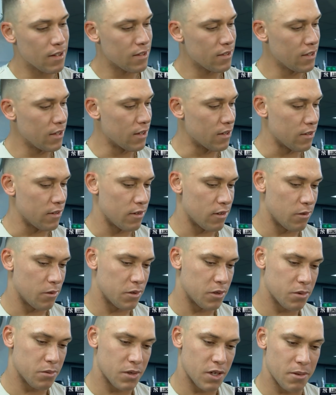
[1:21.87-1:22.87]
Yeah, you know, we
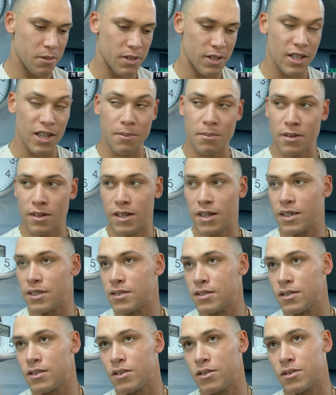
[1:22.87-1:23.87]
just weren't able to
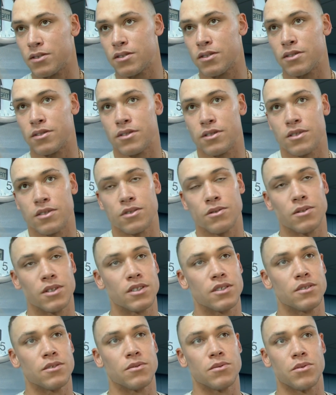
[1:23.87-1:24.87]
capitalize, you know, in certain
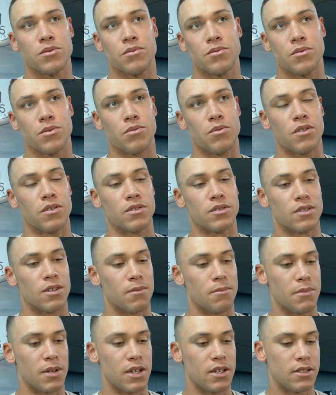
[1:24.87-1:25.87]
situations with, with runners on
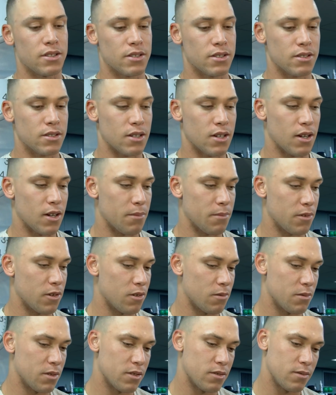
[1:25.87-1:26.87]
base. Um, you know,
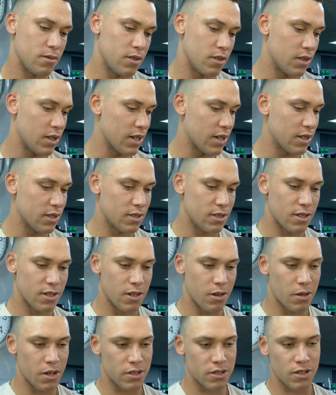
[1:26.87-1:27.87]
but you know, like I said, they
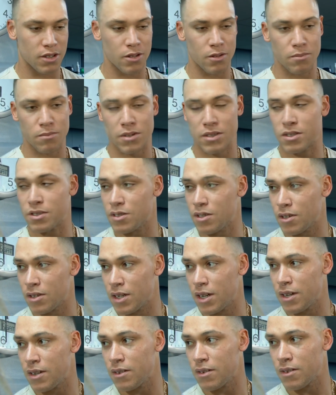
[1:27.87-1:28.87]
were executing pitches all
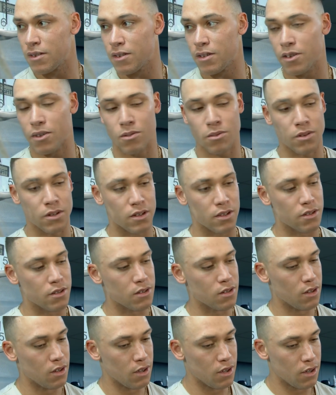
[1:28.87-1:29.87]
night. You know, really,
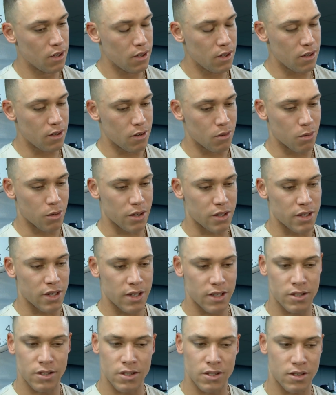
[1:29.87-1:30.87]
you know, working the
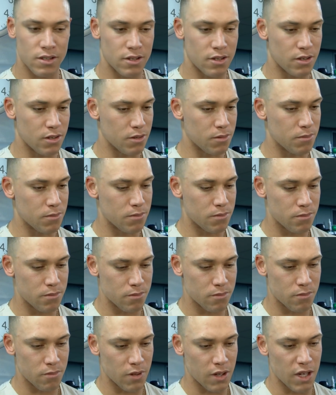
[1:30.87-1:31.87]
edges. You know,
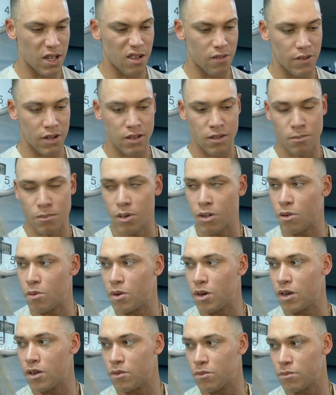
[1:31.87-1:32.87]
really elevating the ball
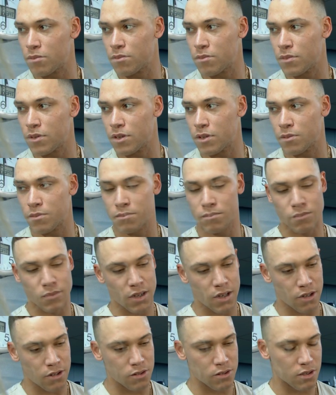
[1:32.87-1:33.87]
well, and you know,
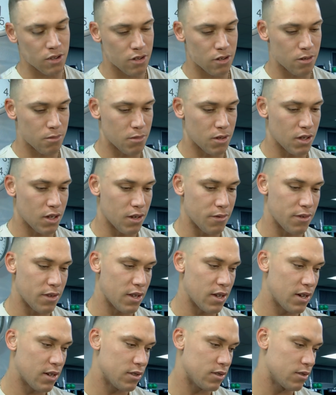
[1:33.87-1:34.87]
kind of using a curveball off of
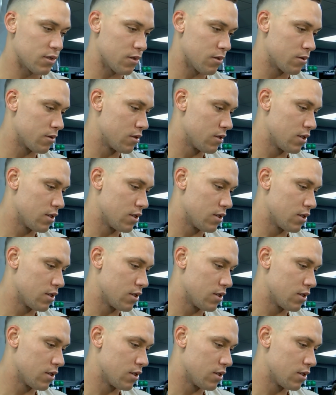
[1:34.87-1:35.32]
that. So,